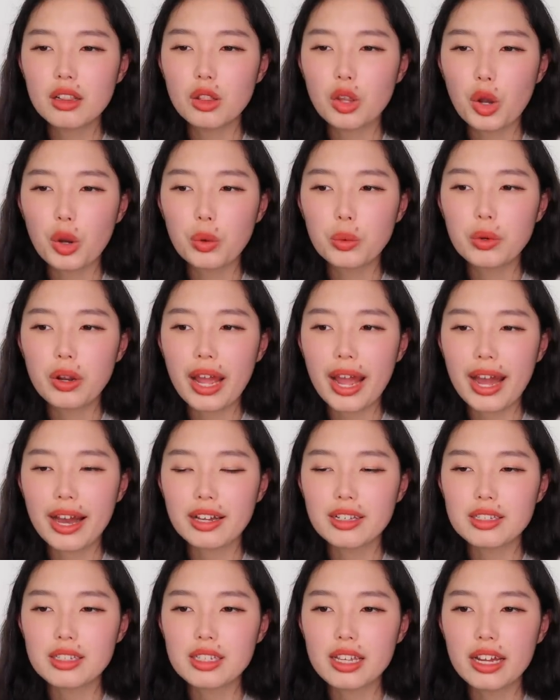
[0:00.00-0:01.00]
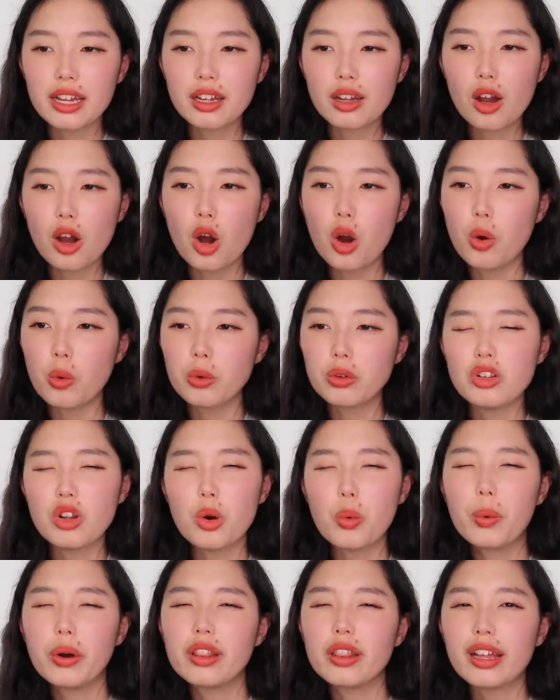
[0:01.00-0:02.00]
alone as like, oh,
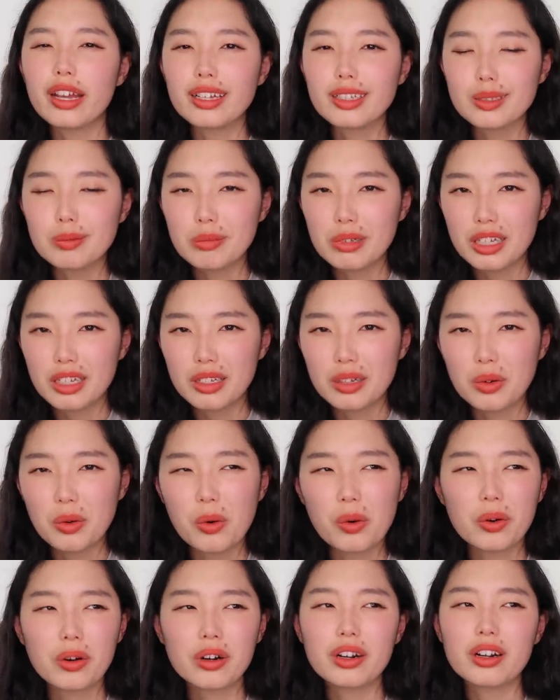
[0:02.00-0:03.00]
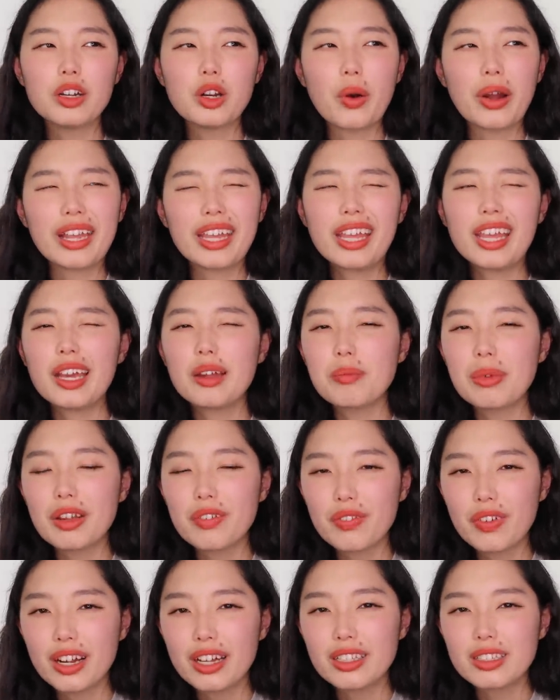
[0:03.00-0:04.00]
no one likes me, or, you know, I can't make
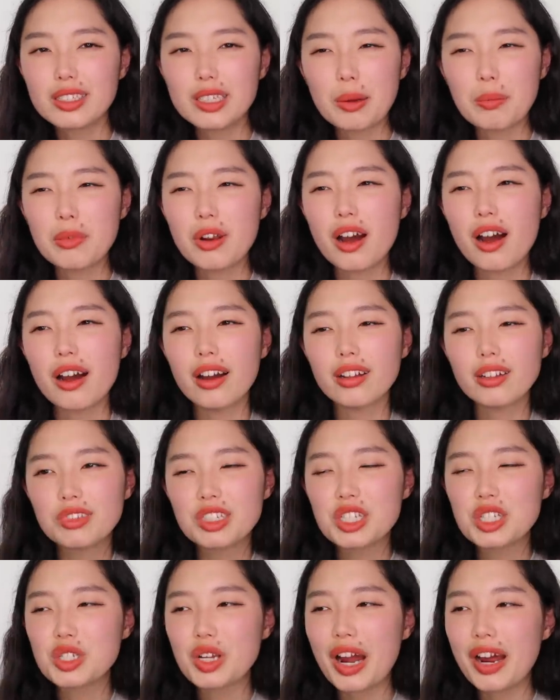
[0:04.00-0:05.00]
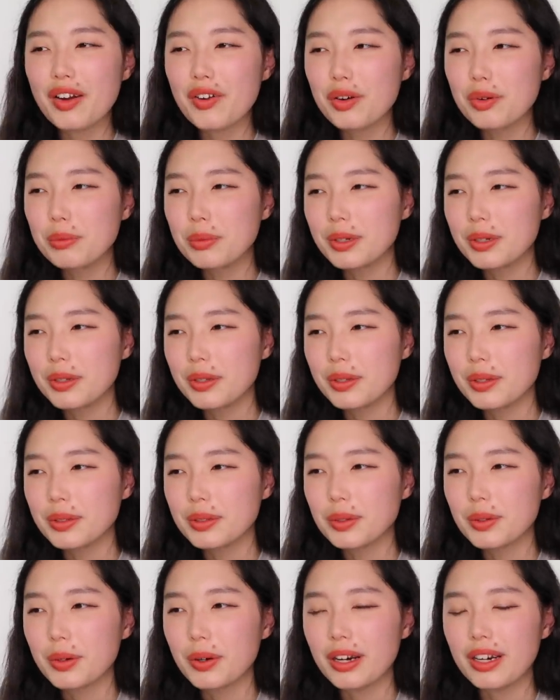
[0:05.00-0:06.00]
friends, I'm not
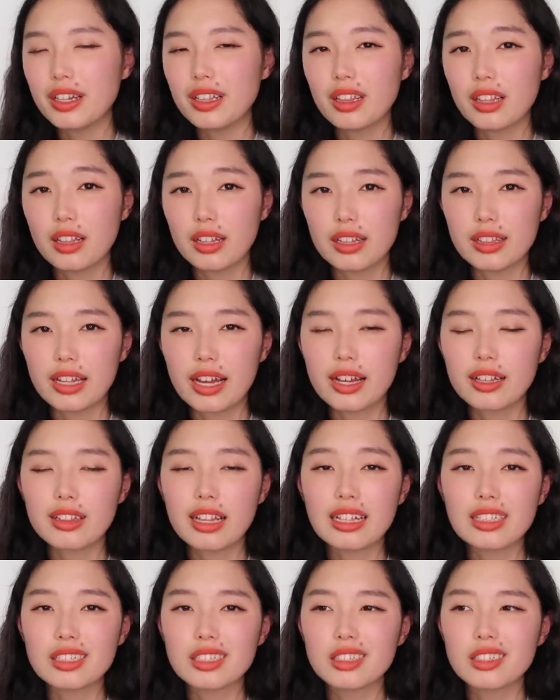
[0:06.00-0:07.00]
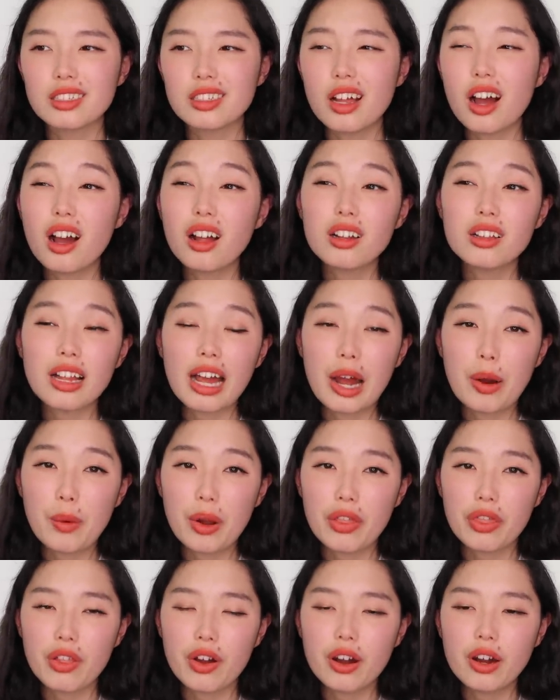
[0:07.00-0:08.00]
desirable, or anything like that. That's not how
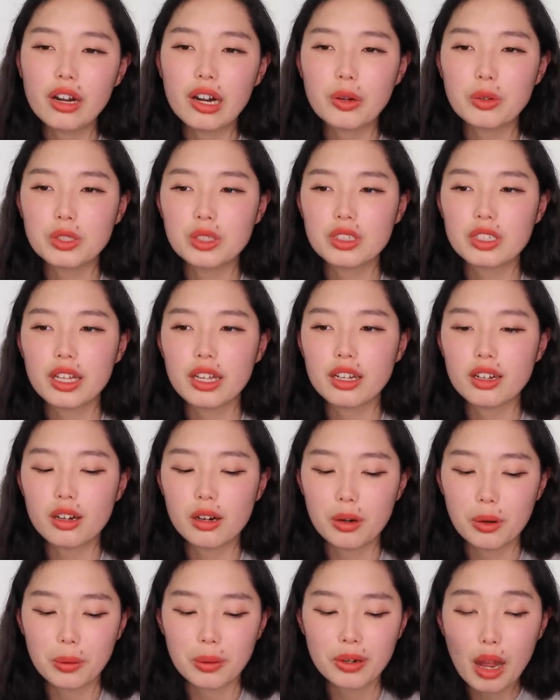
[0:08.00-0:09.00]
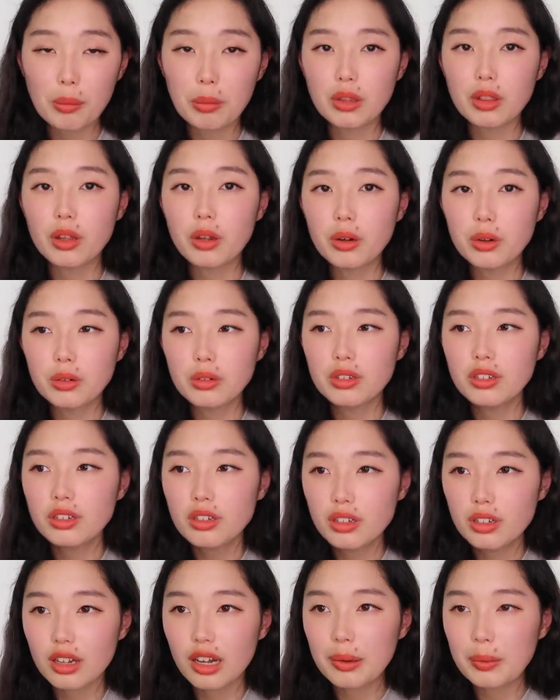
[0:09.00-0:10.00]
I thought. I was just like, oh, I'm alone,